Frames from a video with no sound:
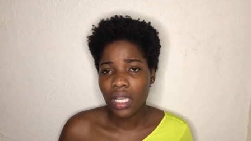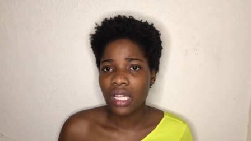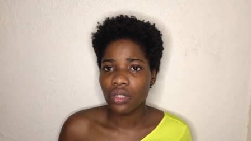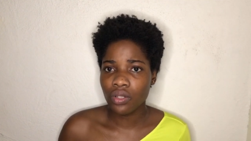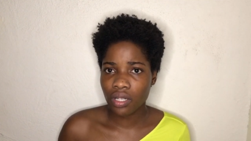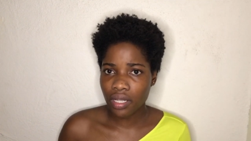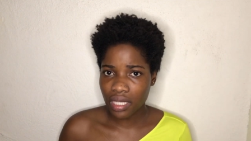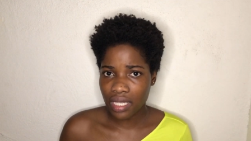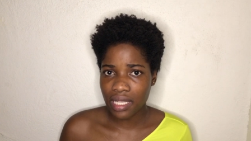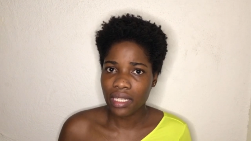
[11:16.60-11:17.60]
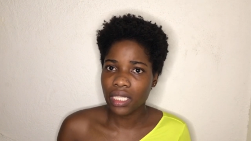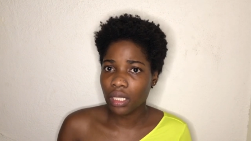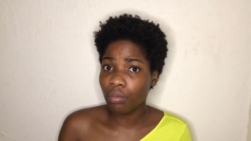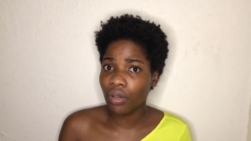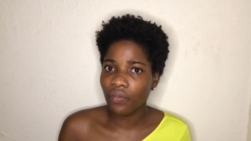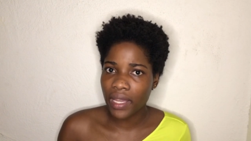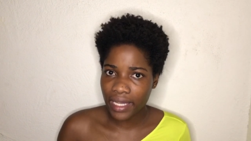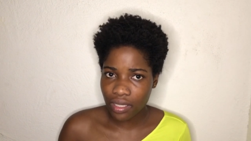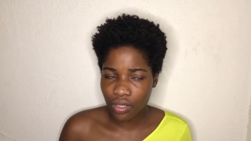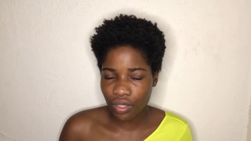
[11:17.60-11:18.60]
Those are things that they'll provide
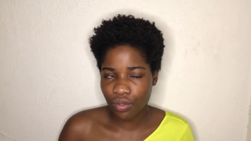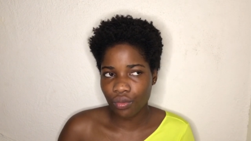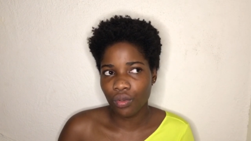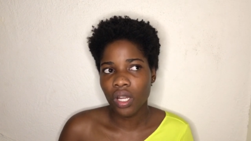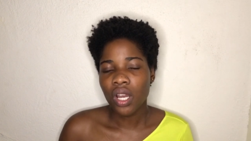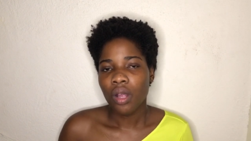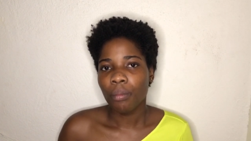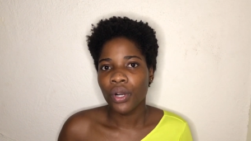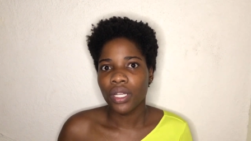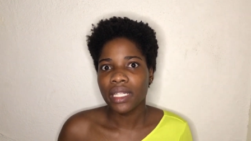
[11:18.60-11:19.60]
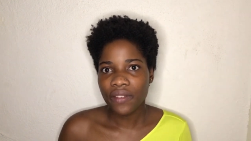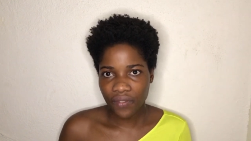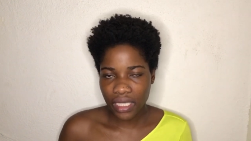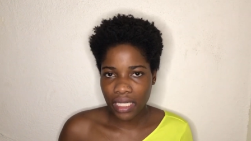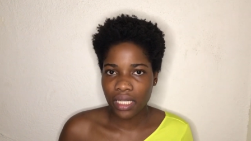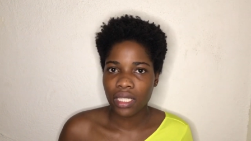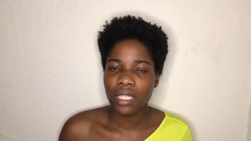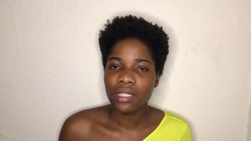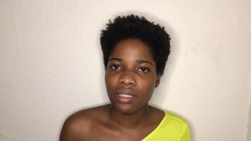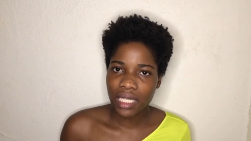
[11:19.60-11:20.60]
to you, but definitely
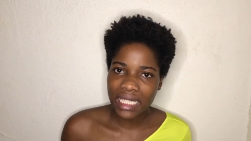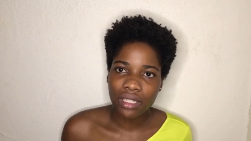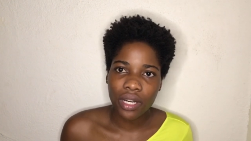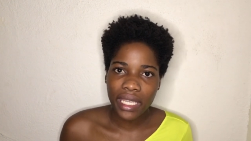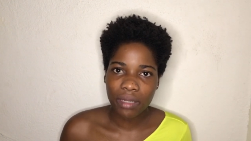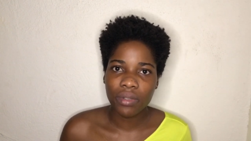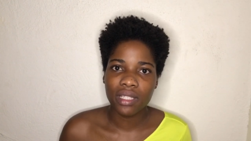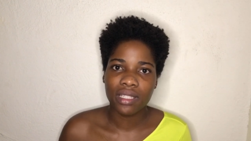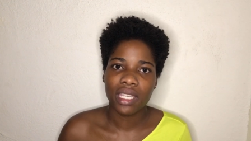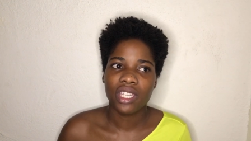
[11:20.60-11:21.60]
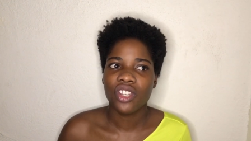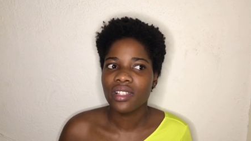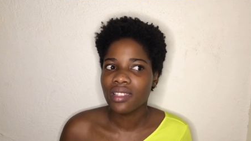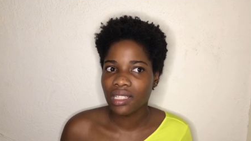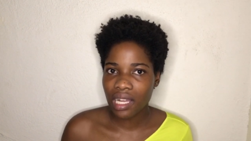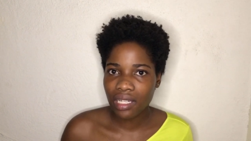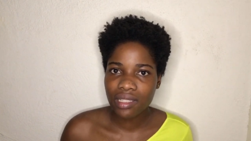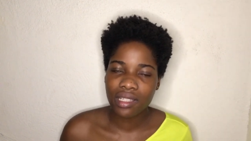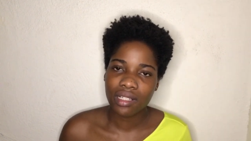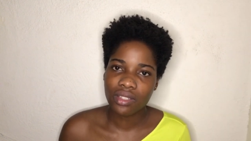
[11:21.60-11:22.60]
you're able to take your snacks
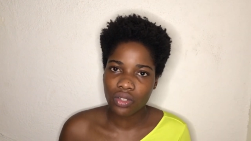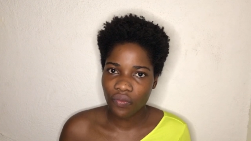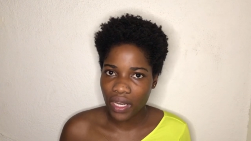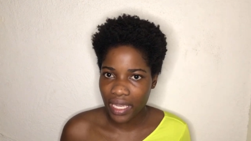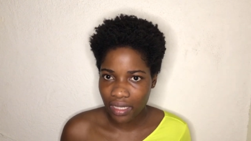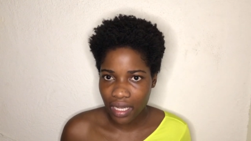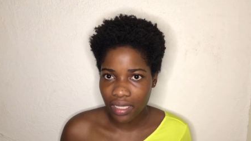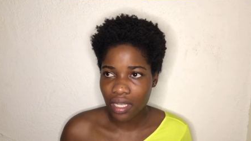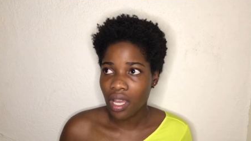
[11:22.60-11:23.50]
and stuff like that.